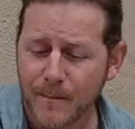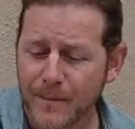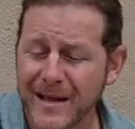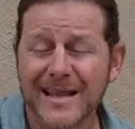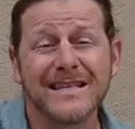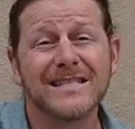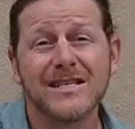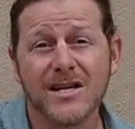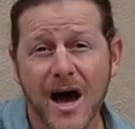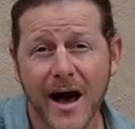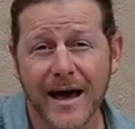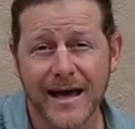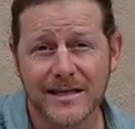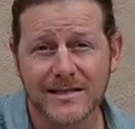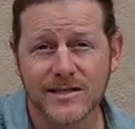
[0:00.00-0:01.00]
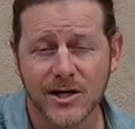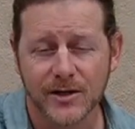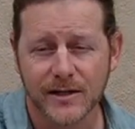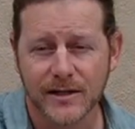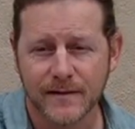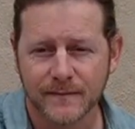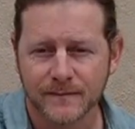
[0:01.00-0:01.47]
but it's not as
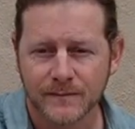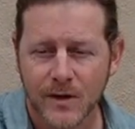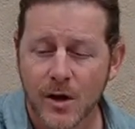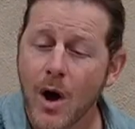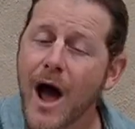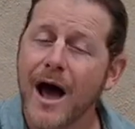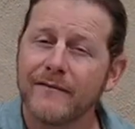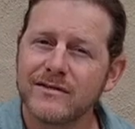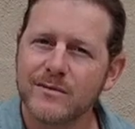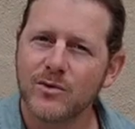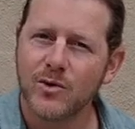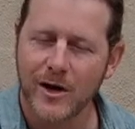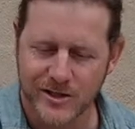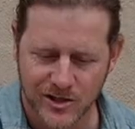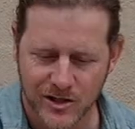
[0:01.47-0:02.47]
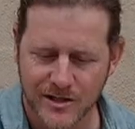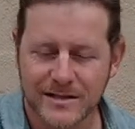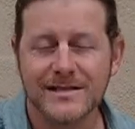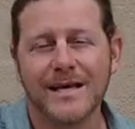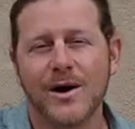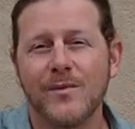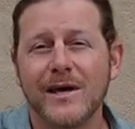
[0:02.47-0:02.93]
dirty, I have some
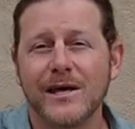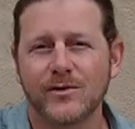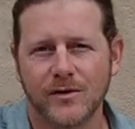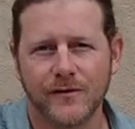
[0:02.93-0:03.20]
questions that we can